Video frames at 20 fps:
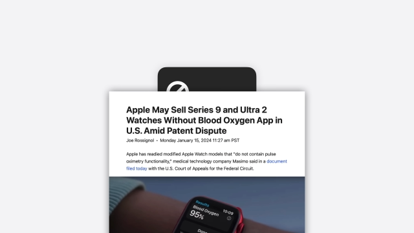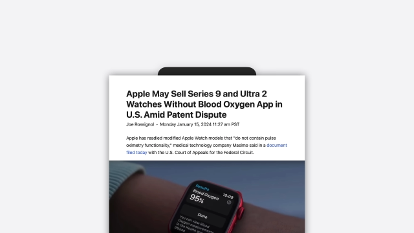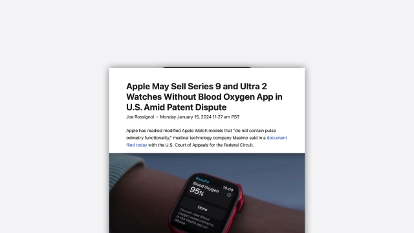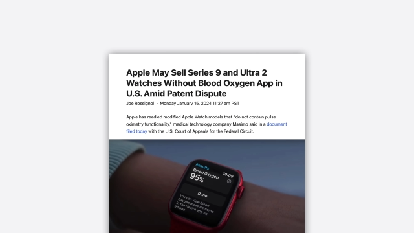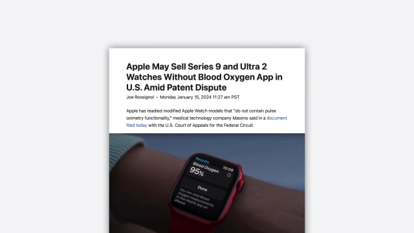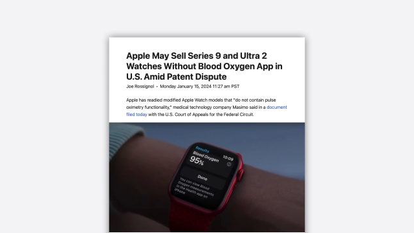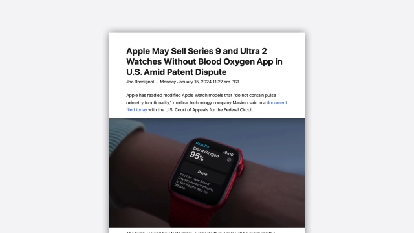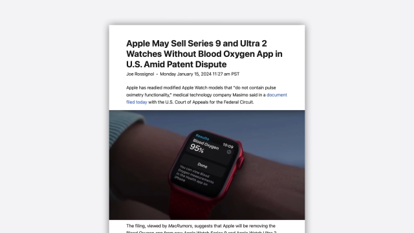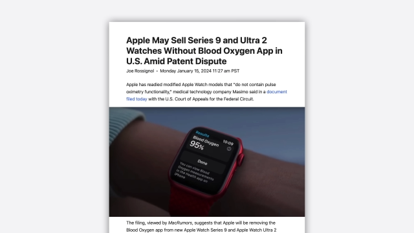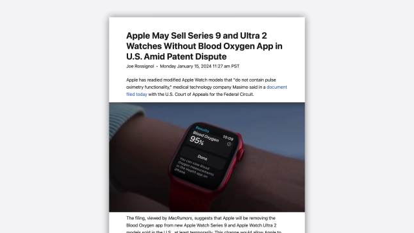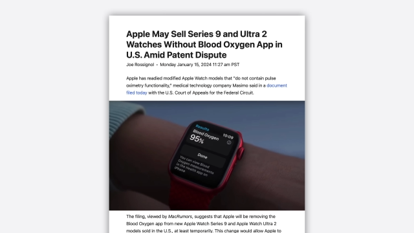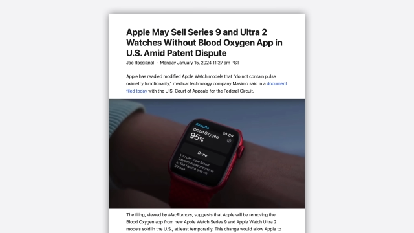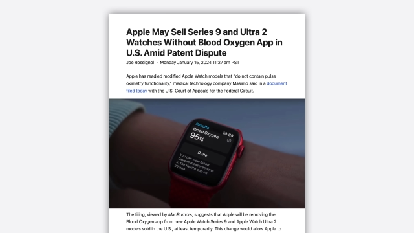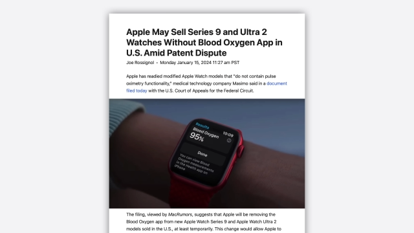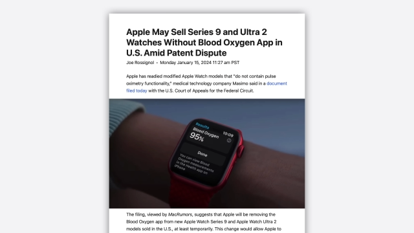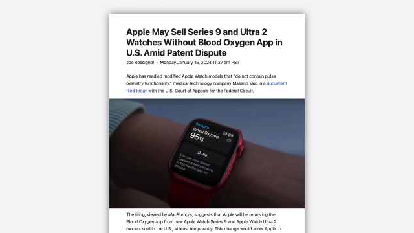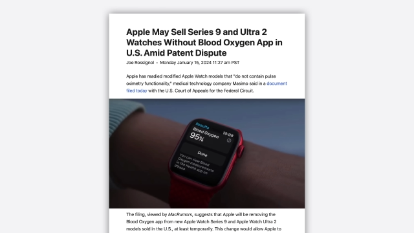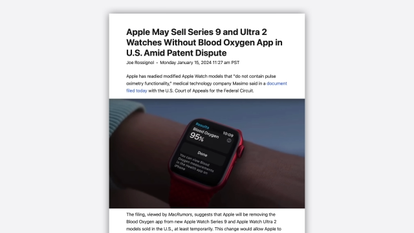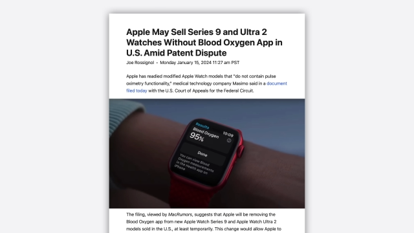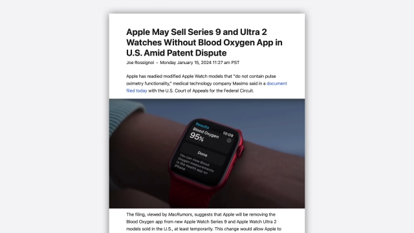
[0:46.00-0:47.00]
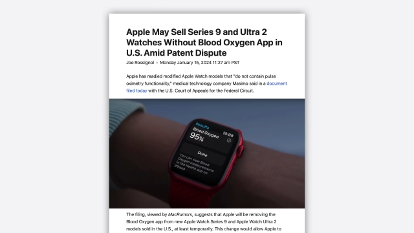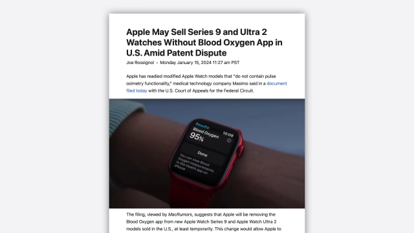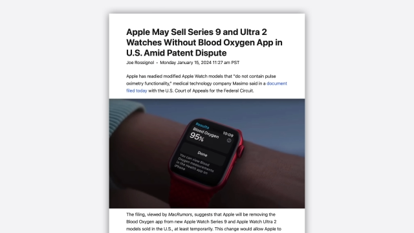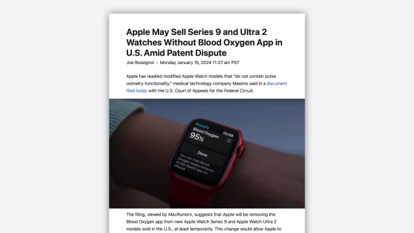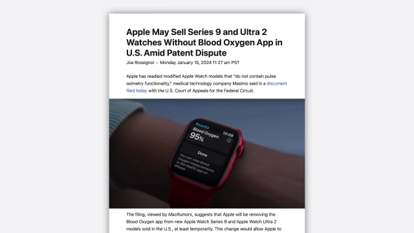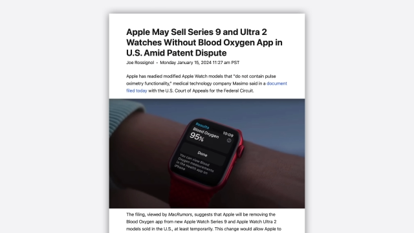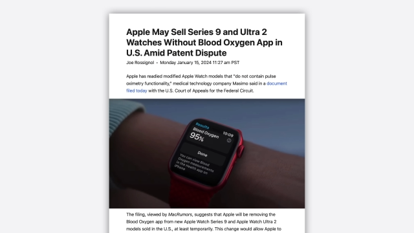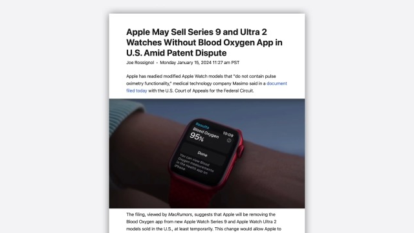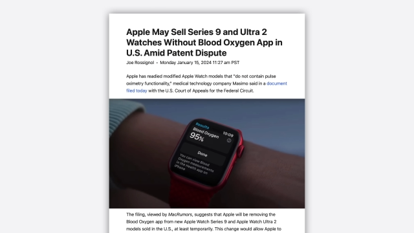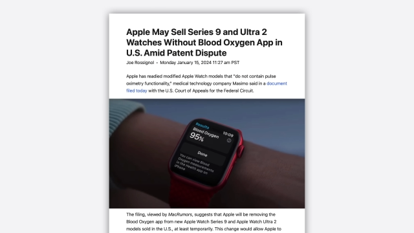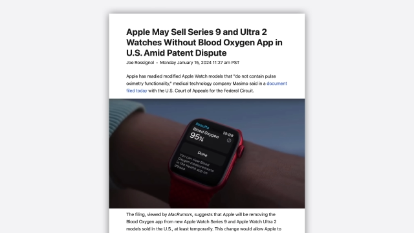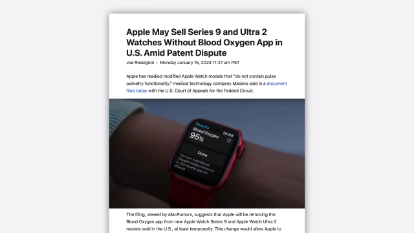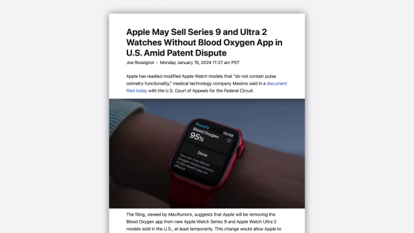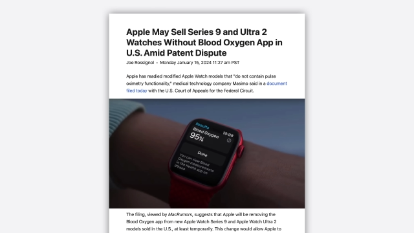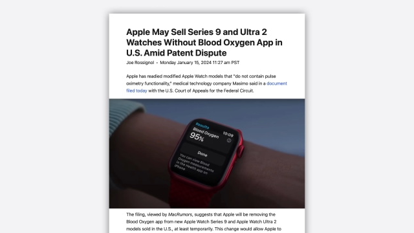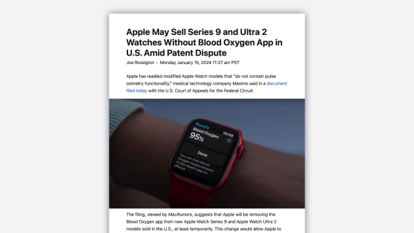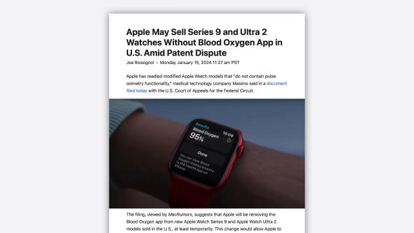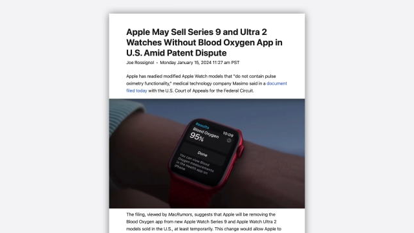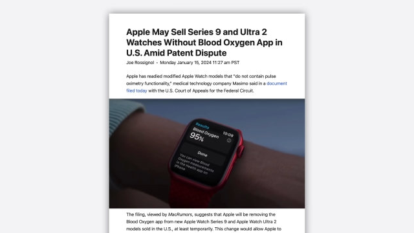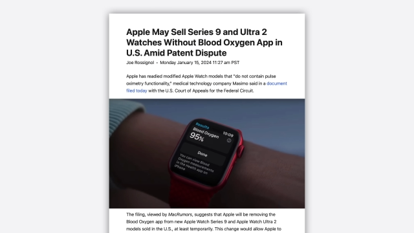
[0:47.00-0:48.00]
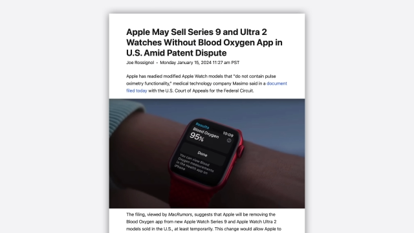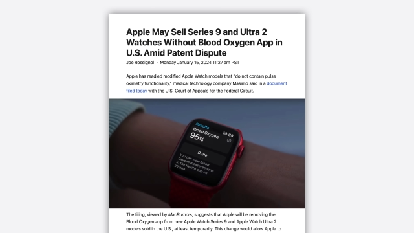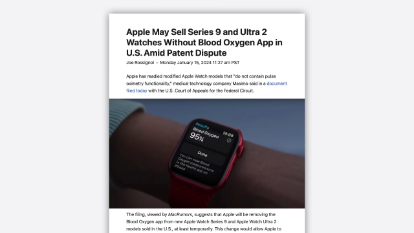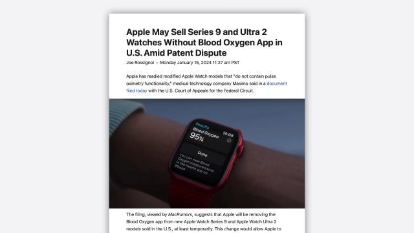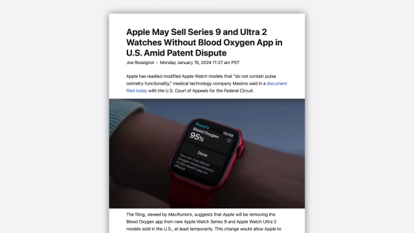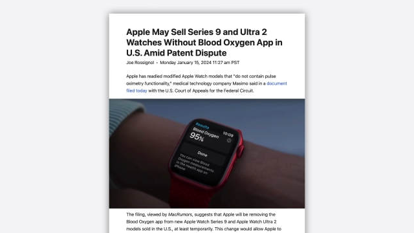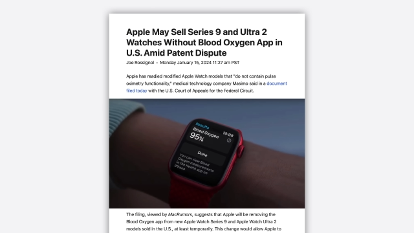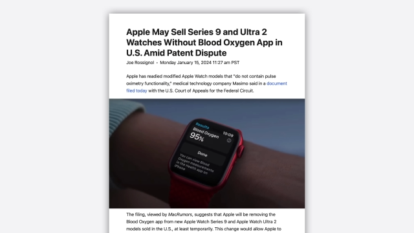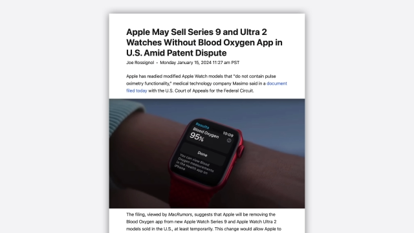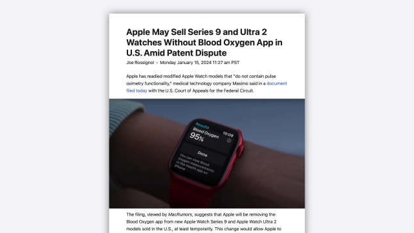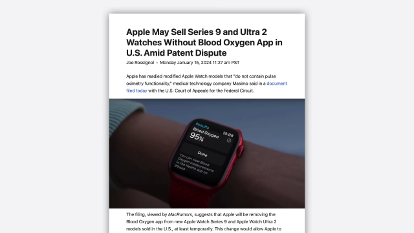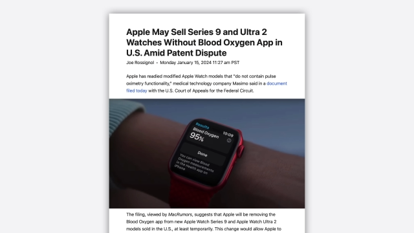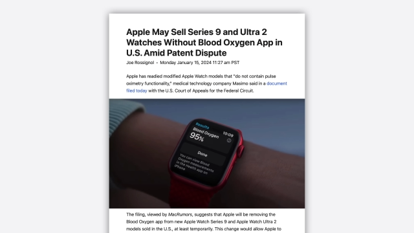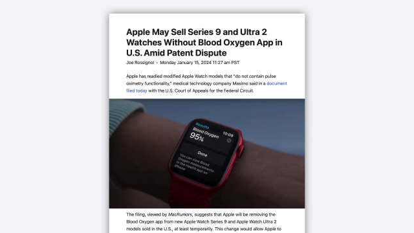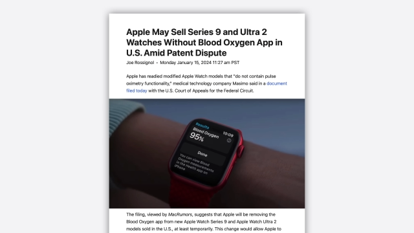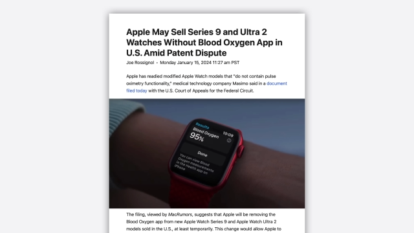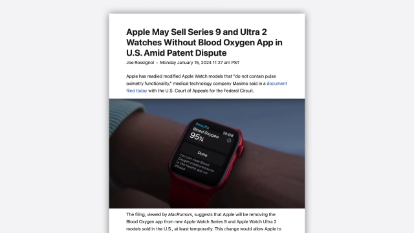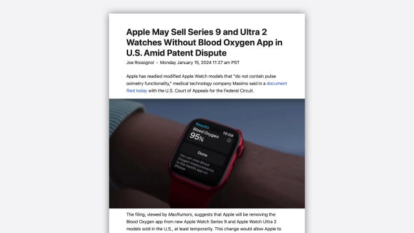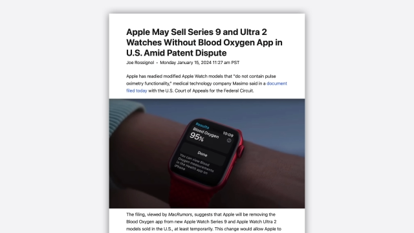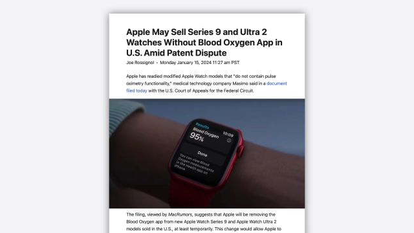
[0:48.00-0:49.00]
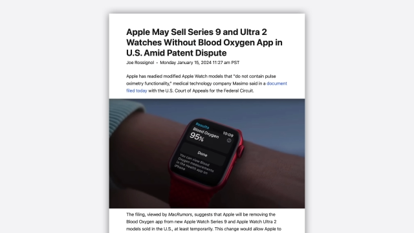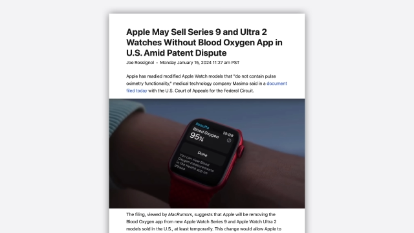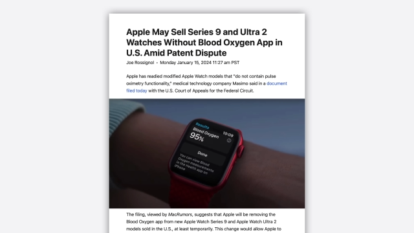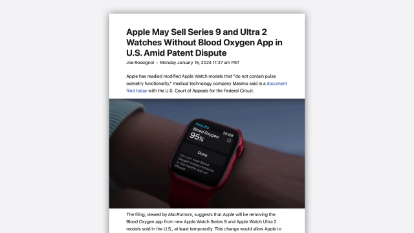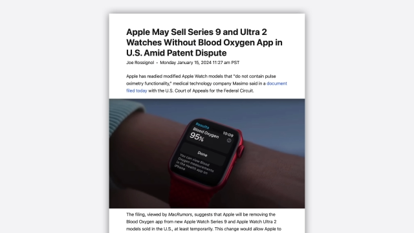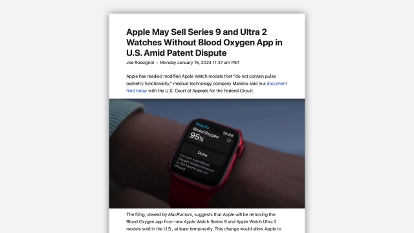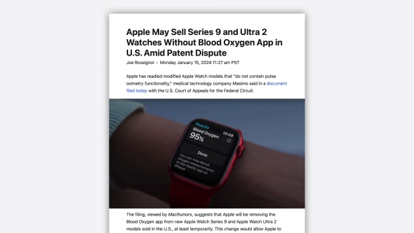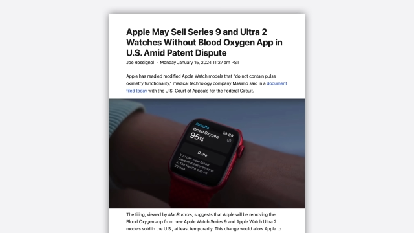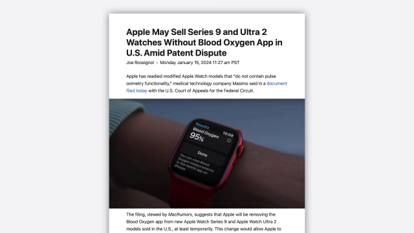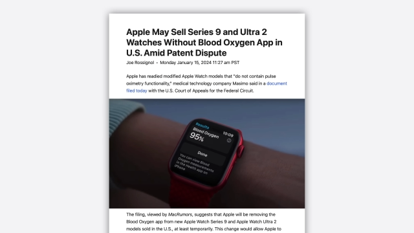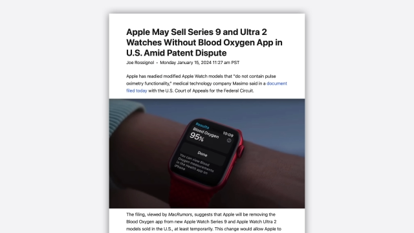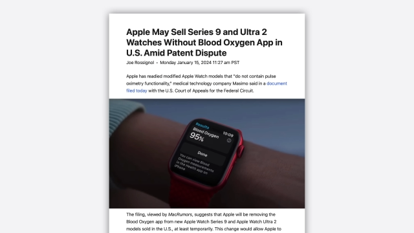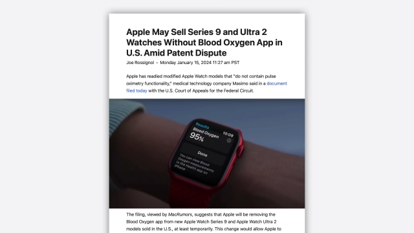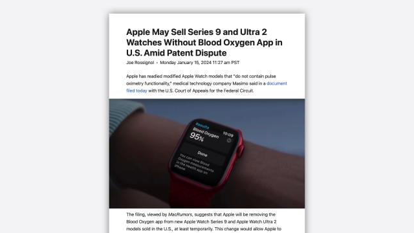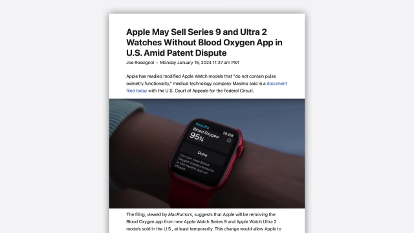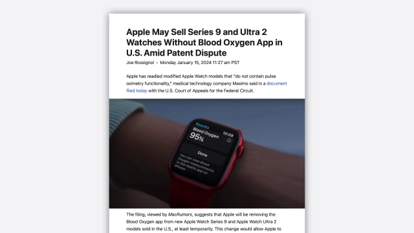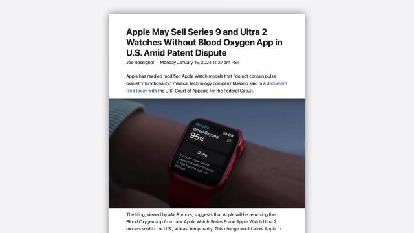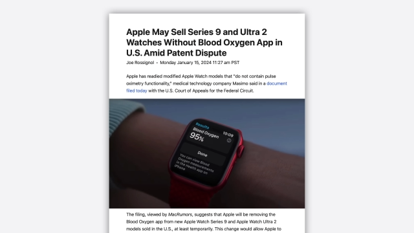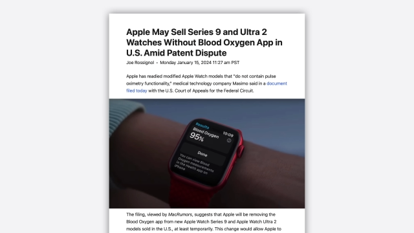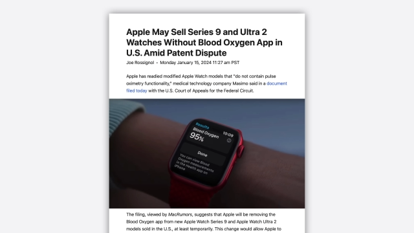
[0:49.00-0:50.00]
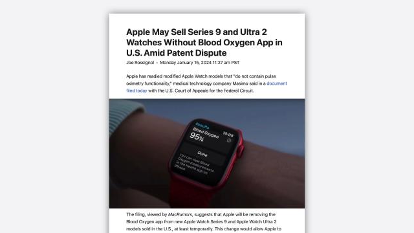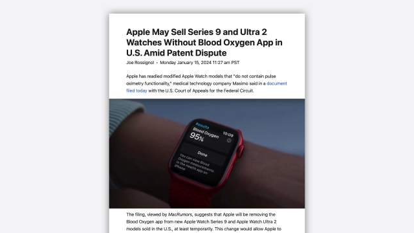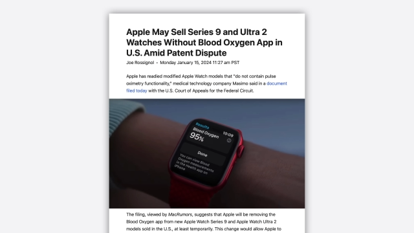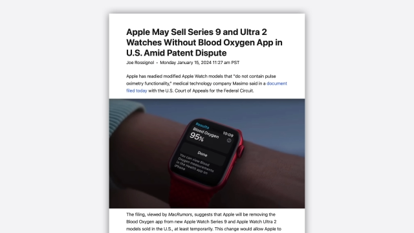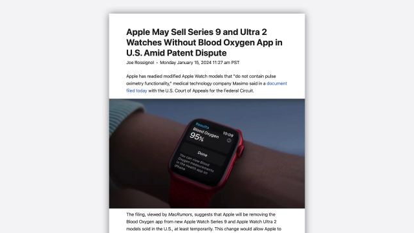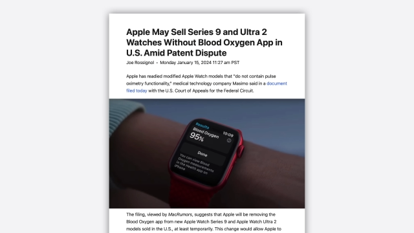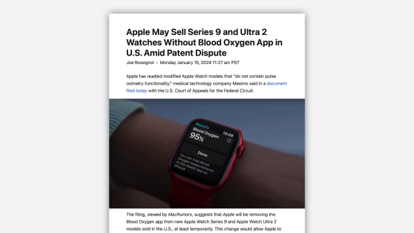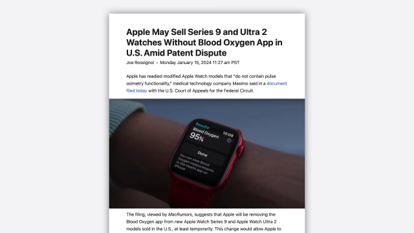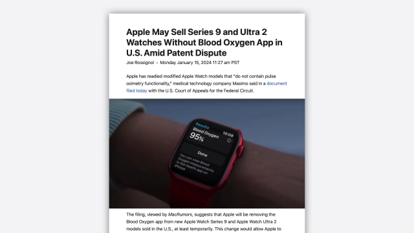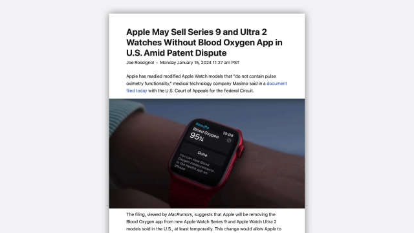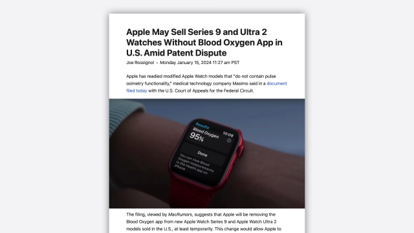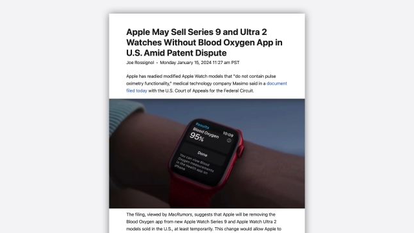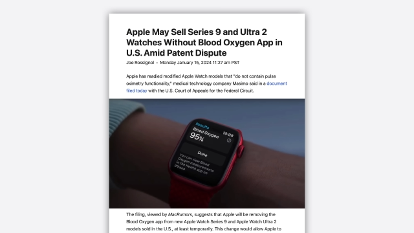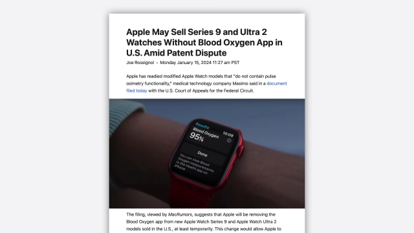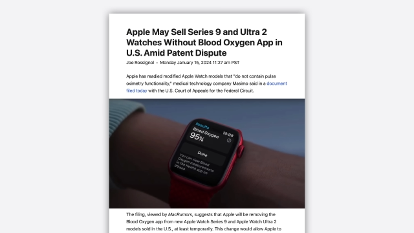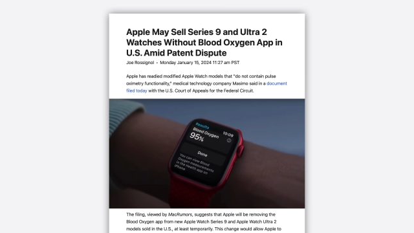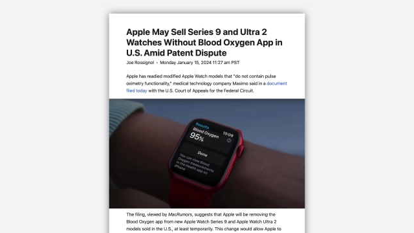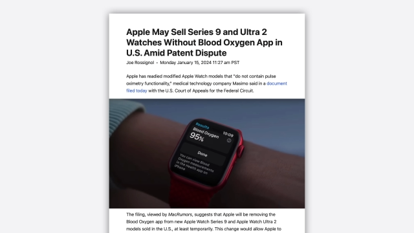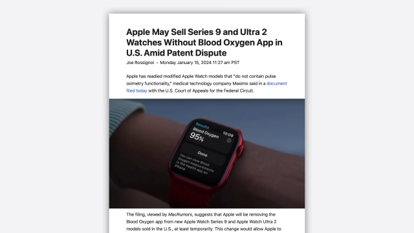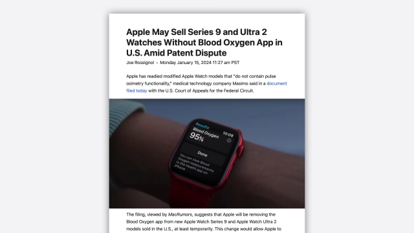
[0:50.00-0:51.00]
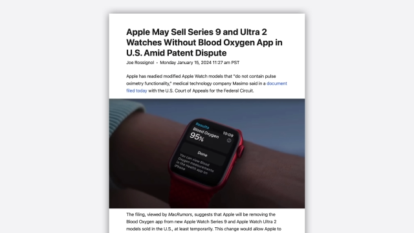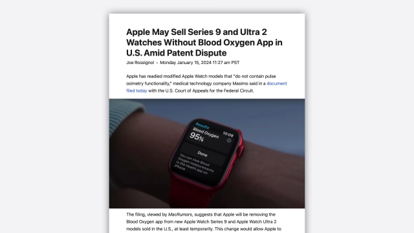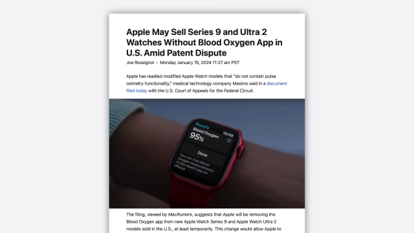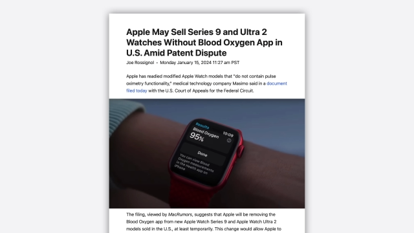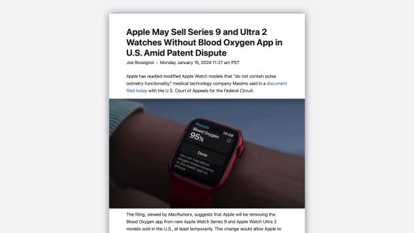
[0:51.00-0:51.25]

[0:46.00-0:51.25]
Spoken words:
Nobody's mouth can be seen.